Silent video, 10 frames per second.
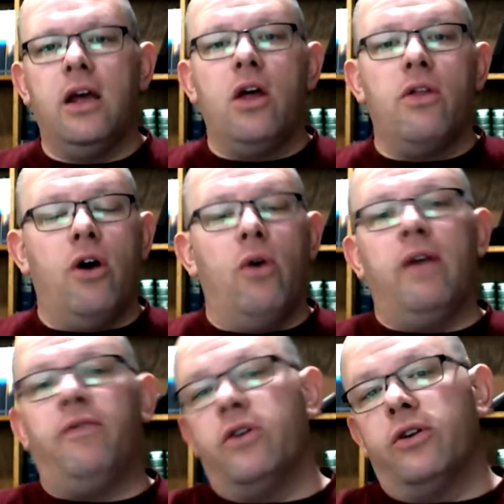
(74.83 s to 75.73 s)
though
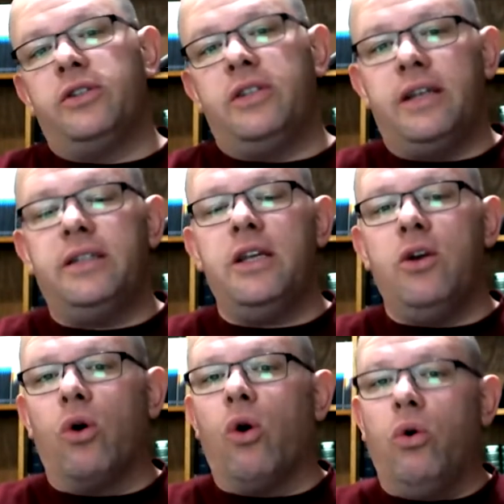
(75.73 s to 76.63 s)
if you're 60
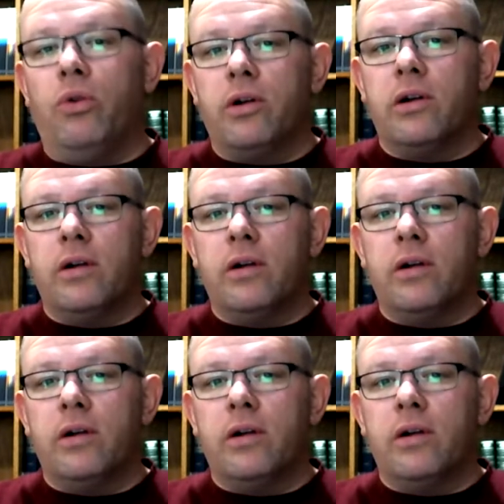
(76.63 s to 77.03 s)
or older,